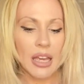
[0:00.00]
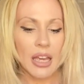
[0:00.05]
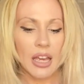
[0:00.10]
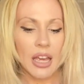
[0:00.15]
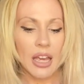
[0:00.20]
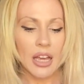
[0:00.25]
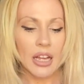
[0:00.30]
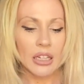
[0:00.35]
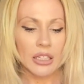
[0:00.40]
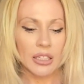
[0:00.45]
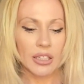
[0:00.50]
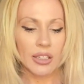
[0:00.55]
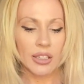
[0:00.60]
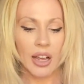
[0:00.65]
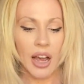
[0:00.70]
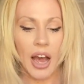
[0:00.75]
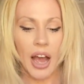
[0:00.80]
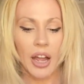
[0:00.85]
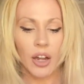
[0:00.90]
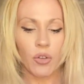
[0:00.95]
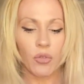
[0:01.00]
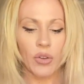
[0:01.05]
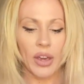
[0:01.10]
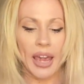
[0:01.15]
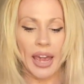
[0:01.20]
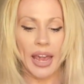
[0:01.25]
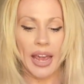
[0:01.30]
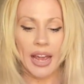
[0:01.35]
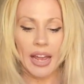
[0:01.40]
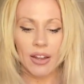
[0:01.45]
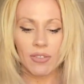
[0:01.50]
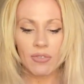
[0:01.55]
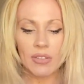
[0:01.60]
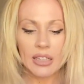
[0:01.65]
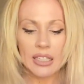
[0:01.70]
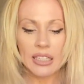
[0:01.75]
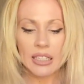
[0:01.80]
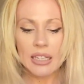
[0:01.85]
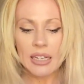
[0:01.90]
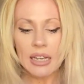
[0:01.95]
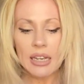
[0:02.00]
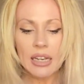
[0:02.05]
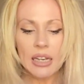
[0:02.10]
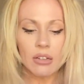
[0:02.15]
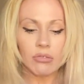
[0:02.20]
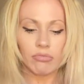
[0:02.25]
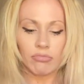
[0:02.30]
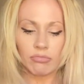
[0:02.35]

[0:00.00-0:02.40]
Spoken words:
It's kind of canvasy.